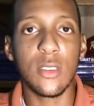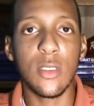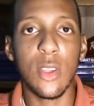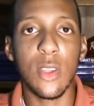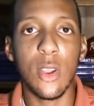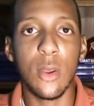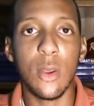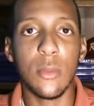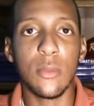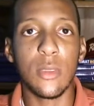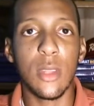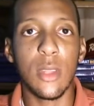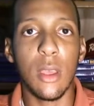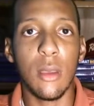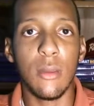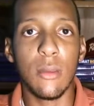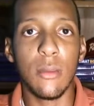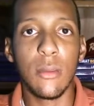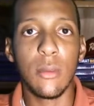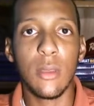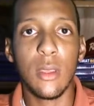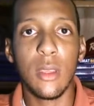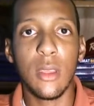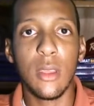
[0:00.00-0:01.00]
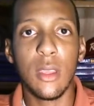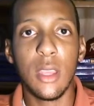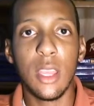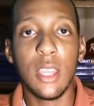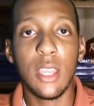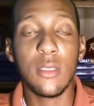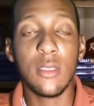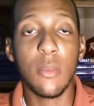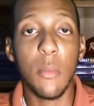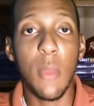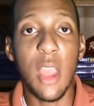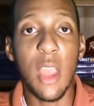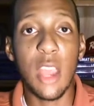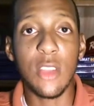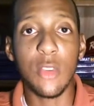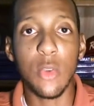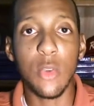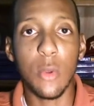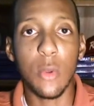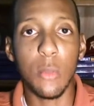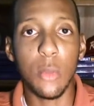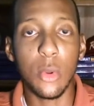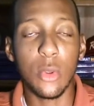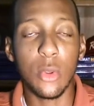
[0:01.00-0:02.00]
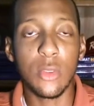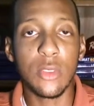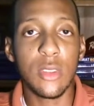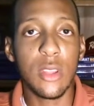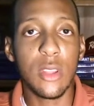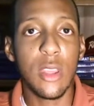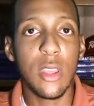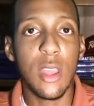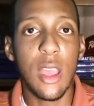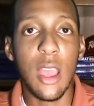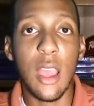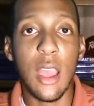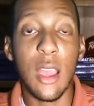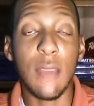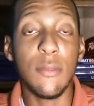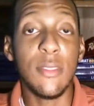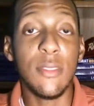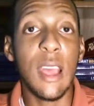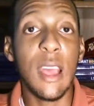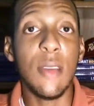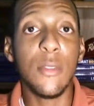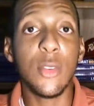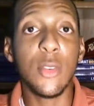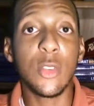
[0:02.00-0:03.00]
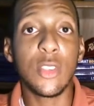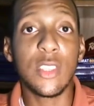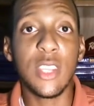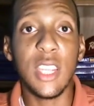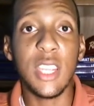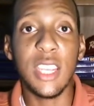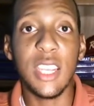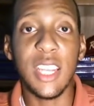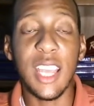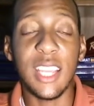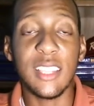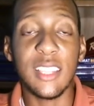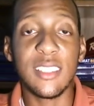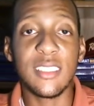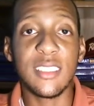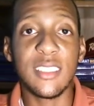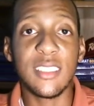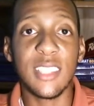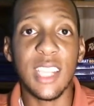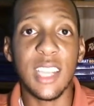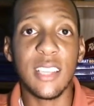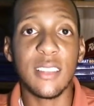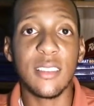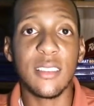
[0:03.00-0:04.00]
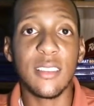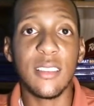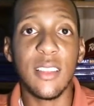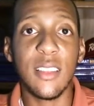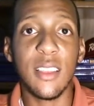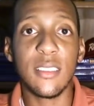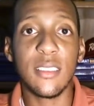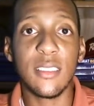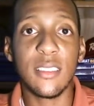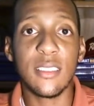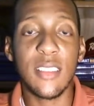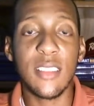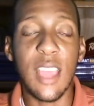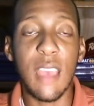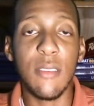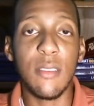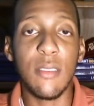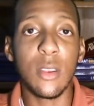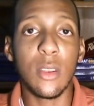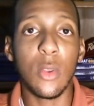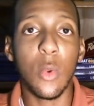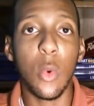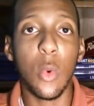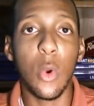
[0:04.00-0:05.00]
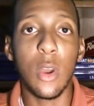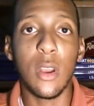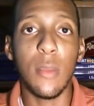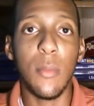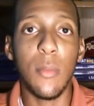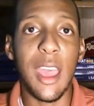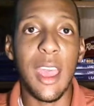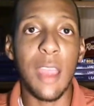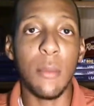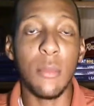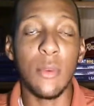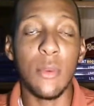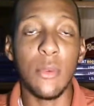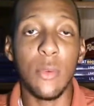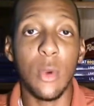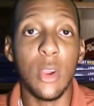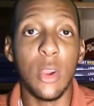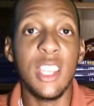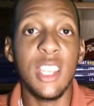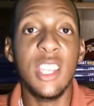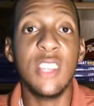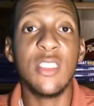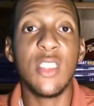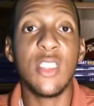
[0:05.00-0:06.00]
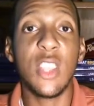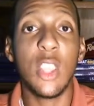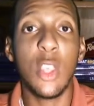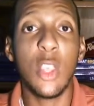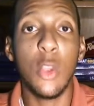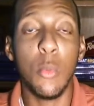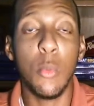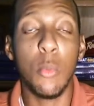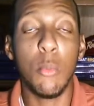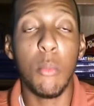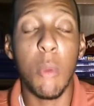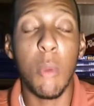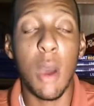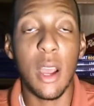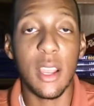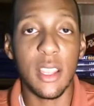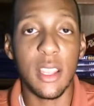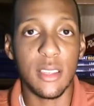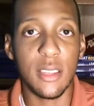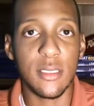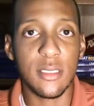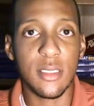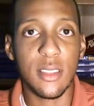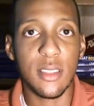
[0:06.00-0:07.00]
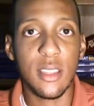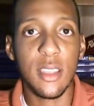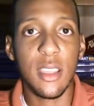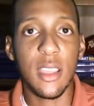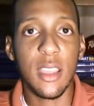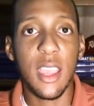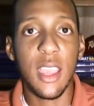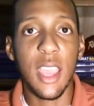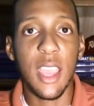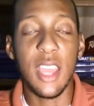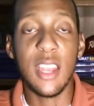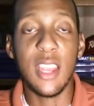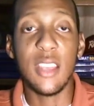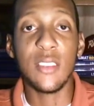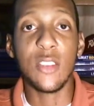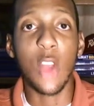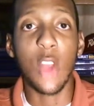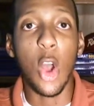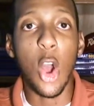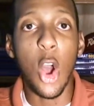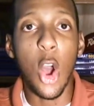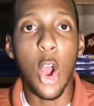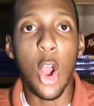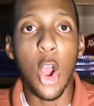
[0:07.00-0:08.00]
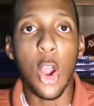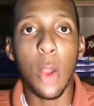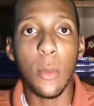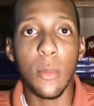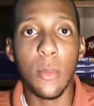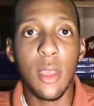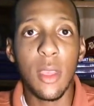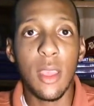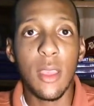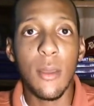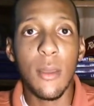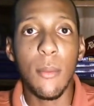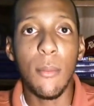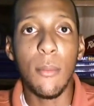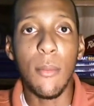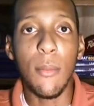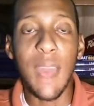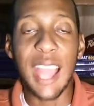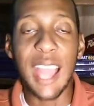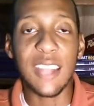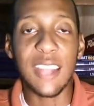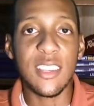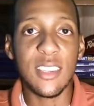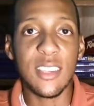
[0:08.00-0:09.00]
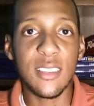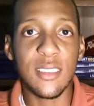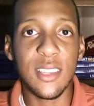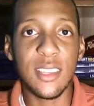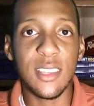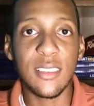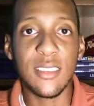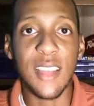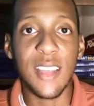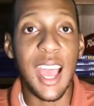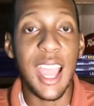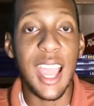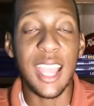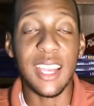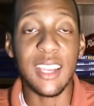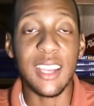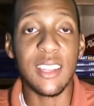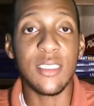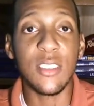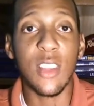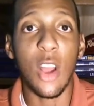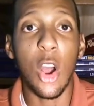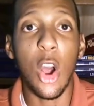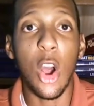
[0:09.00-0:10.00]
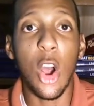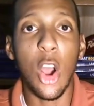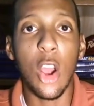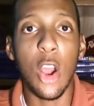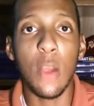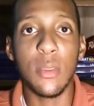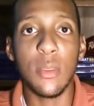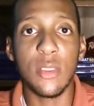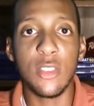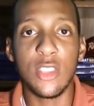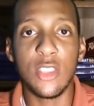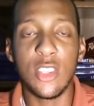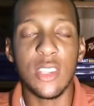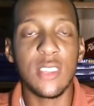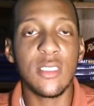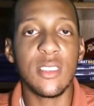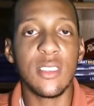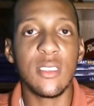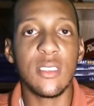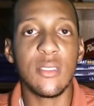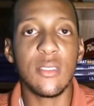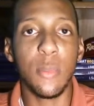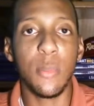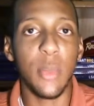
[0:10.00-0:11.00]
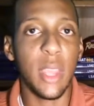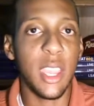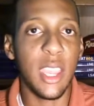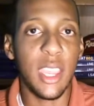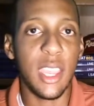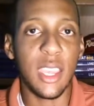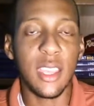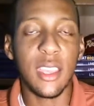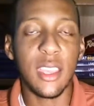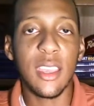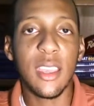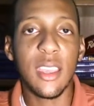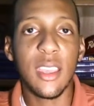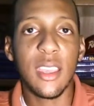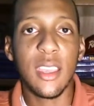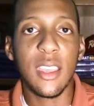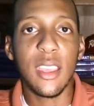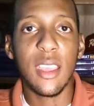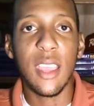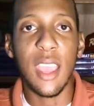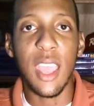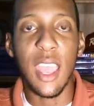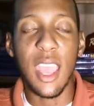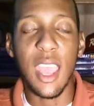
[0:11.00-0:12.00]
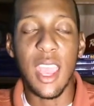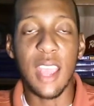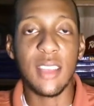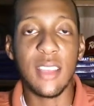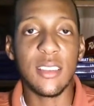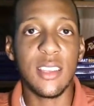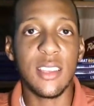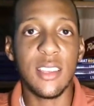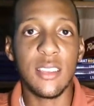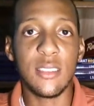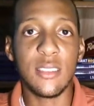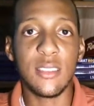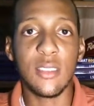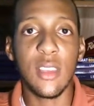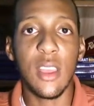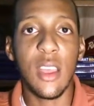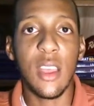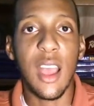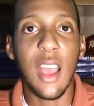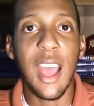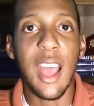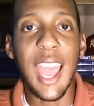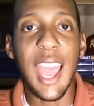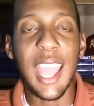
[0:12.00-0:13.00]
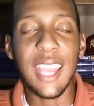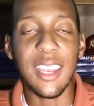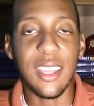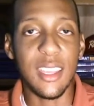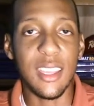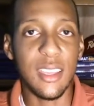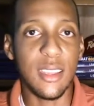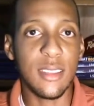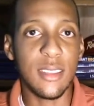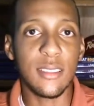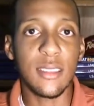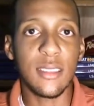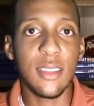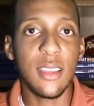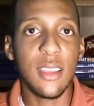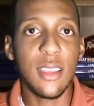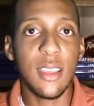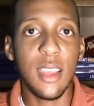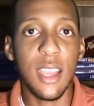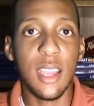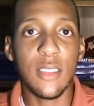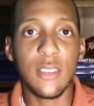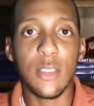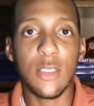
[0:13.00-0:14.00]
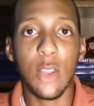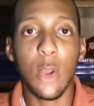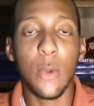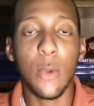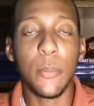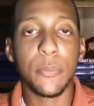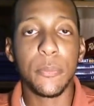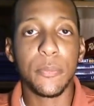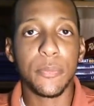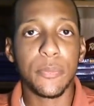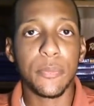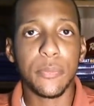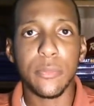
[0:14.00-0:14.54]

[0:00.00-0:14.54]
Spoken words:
terms of his measurables. I've never seen a 6'7 quarterback before. He's humongous. And his arm matches his height. His arm is just as big as his height is. And so